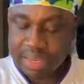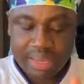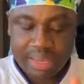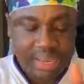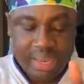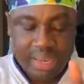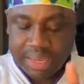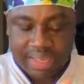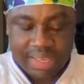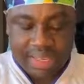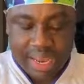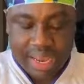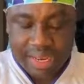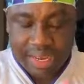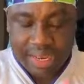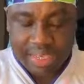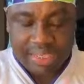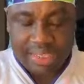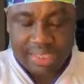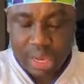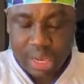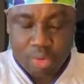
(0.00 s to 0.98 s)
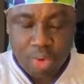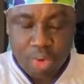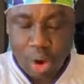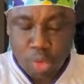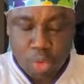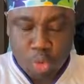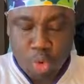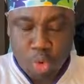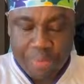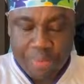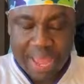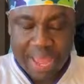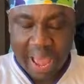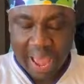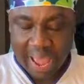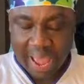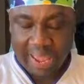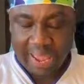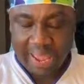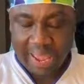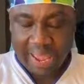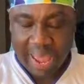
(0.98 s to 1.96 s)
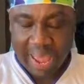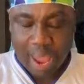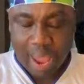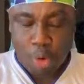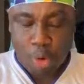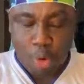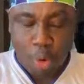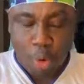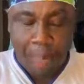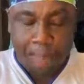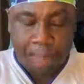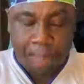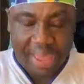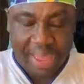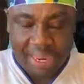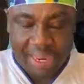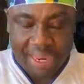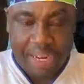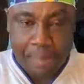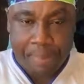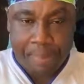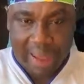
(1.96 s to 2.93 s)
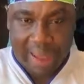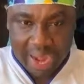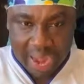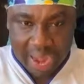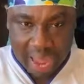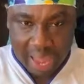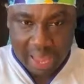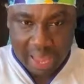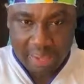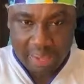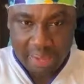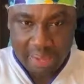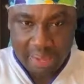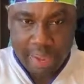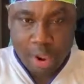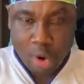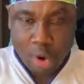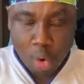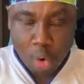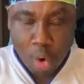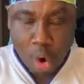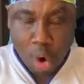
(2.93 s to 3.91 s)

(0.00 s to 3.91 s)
Ye ni general rule bi a e compelling nipa na or